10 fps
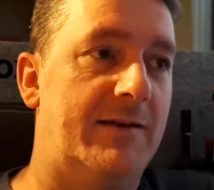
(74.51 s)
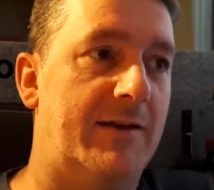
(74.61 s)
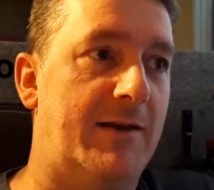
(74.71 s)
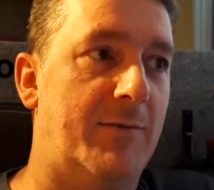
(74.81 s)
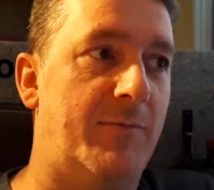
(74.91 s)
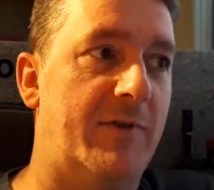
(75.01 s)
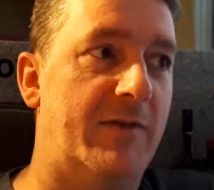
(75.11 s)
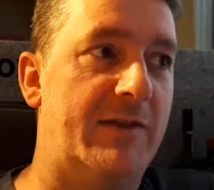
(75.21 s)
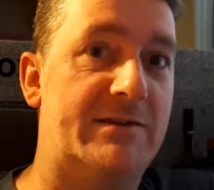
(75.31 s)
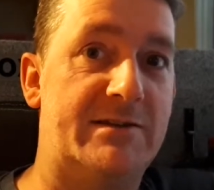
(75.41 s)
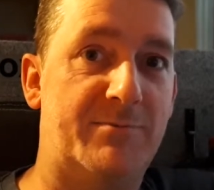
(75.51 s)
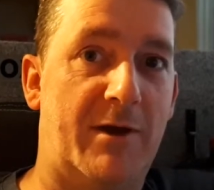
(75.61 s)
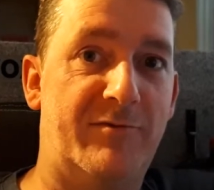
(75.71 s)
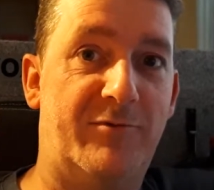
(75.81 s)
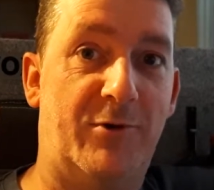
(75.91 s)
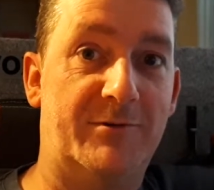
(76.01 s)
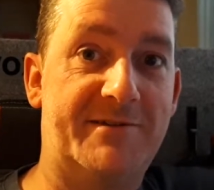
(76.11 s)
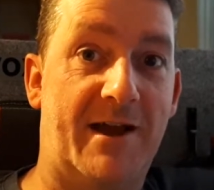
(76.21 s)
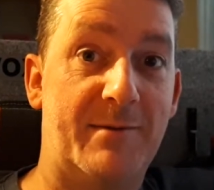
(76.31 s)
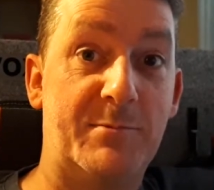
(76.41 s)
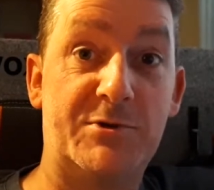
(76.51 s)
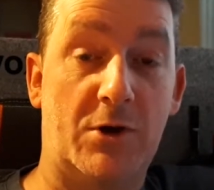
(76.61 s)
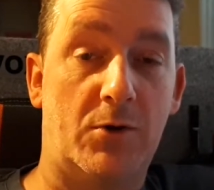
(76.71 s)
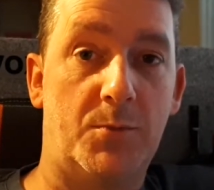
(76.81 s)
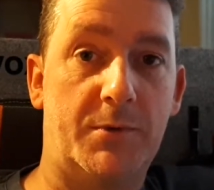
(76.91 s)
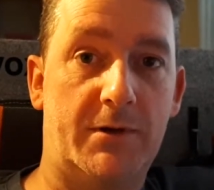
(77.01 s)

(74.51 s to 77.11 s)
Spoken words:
that this is my full-time job,